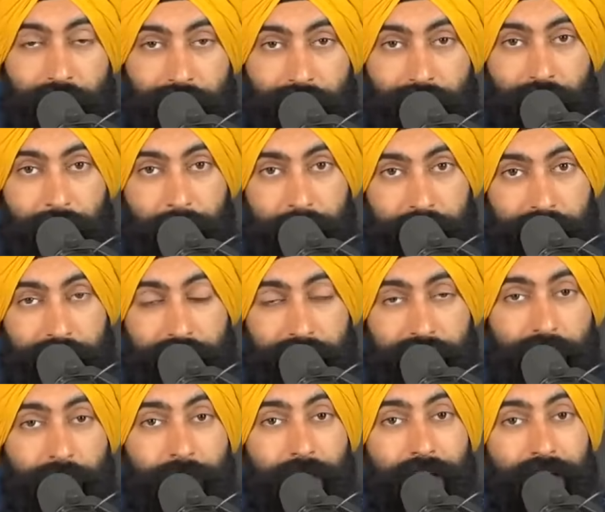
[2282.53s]
the economic
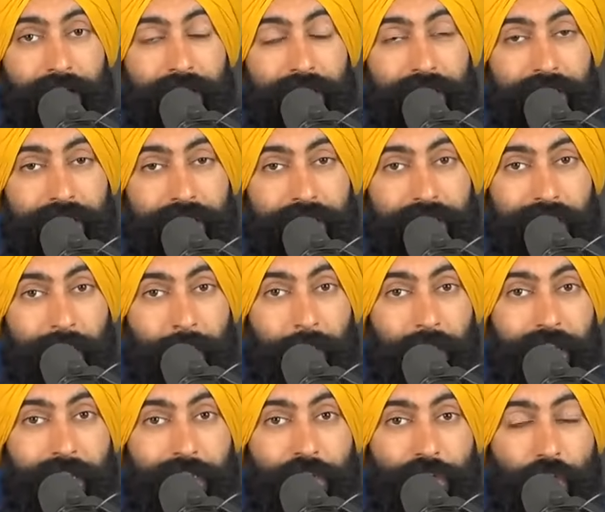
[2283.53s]
system, it is to
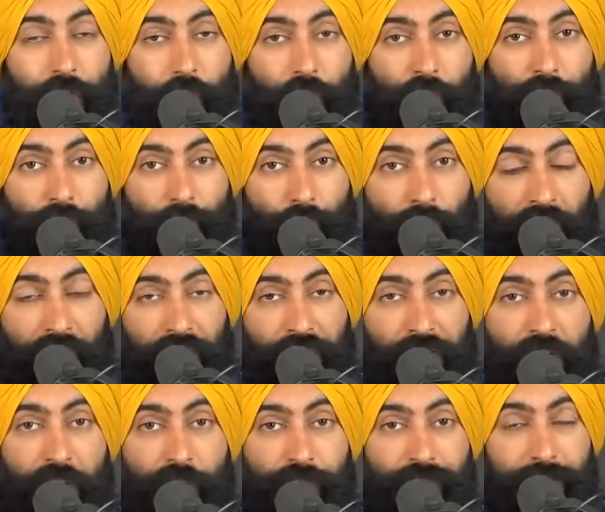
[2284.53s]
stimulate your own wealth,
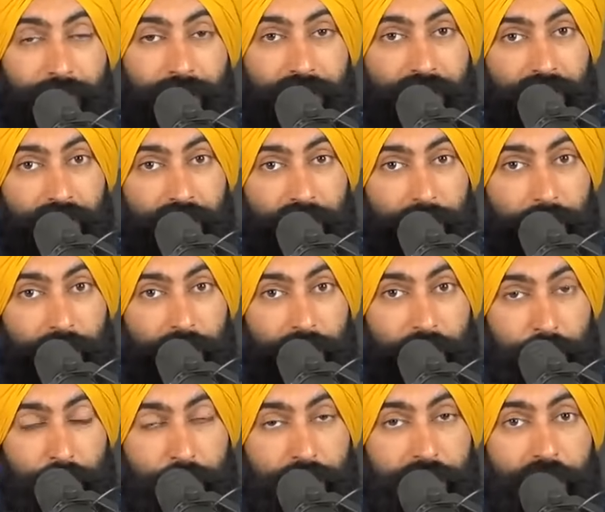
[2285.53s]
which means you need to be
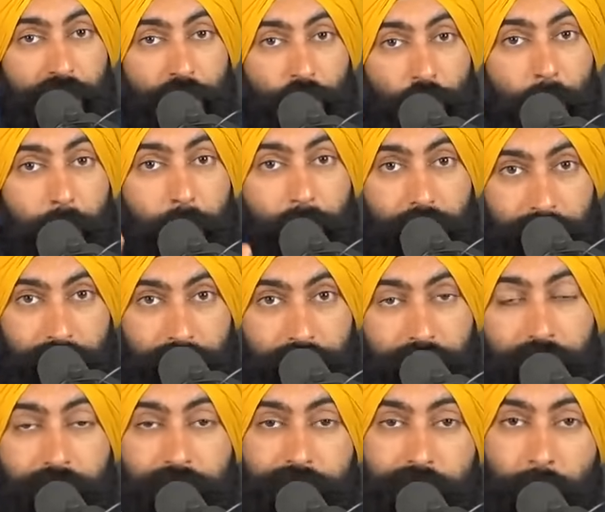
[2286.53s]
using your
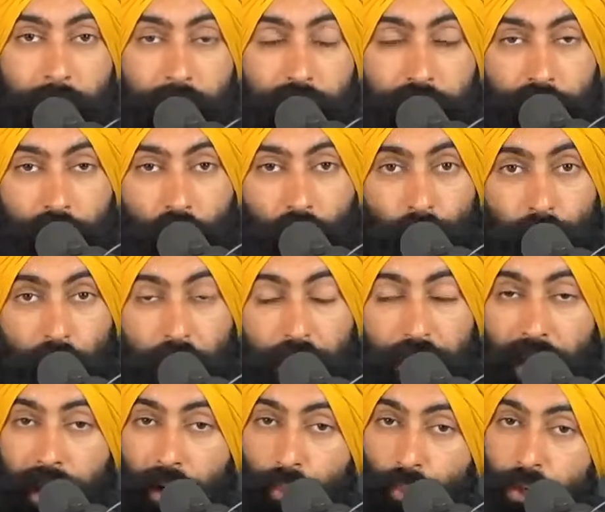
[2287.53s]
money to build your wealth.
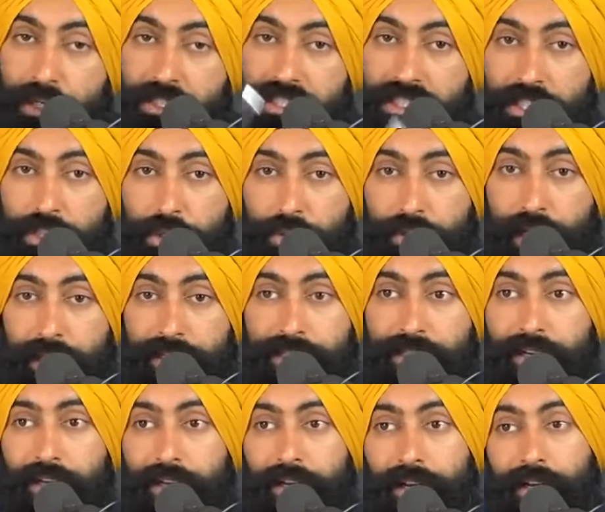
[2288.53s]
And once you do
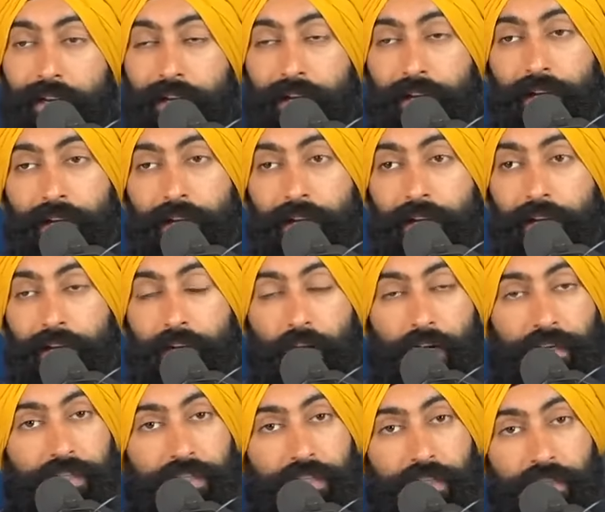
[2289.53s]
that,
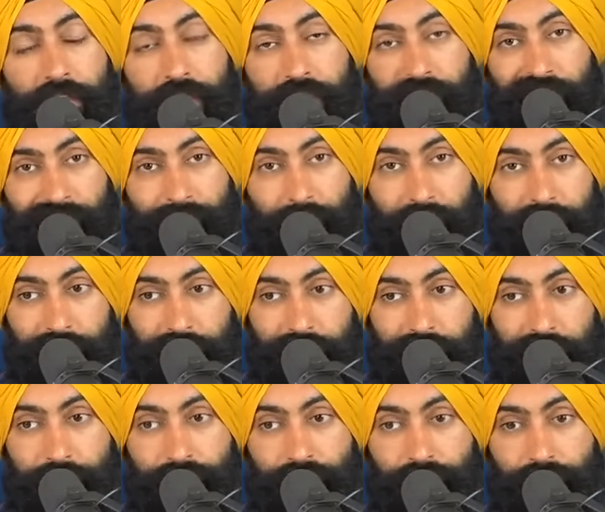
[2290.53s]
none of this other stuff
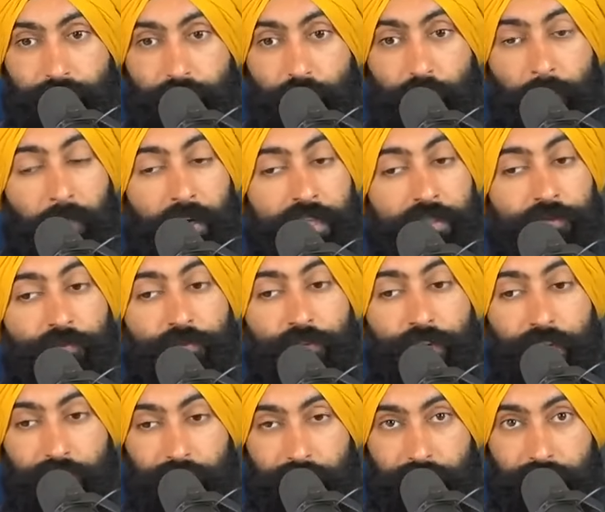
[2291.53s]
matters. You're much
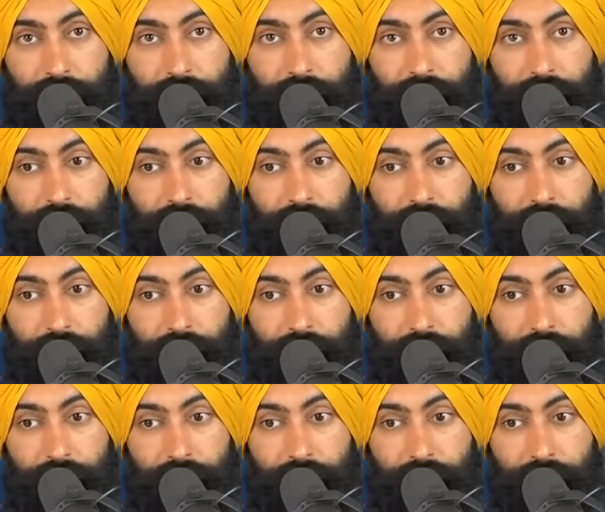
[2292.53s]
freer